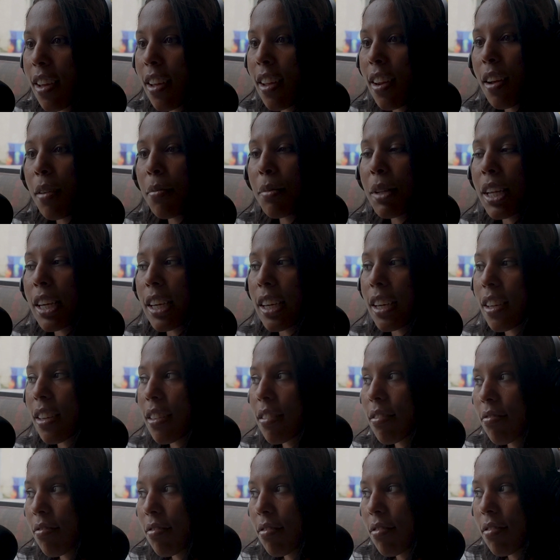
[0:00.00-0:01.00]
And I'm like,
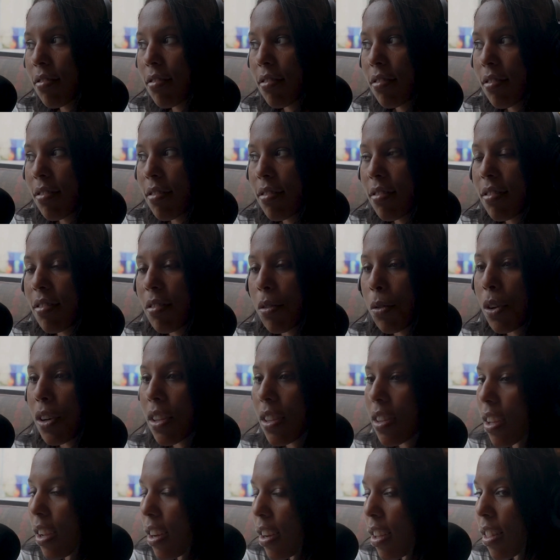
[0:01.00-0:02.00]
what
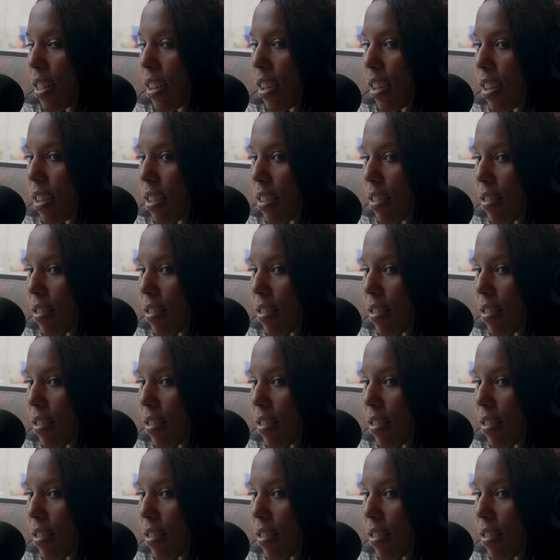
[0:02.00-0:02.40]
is anything?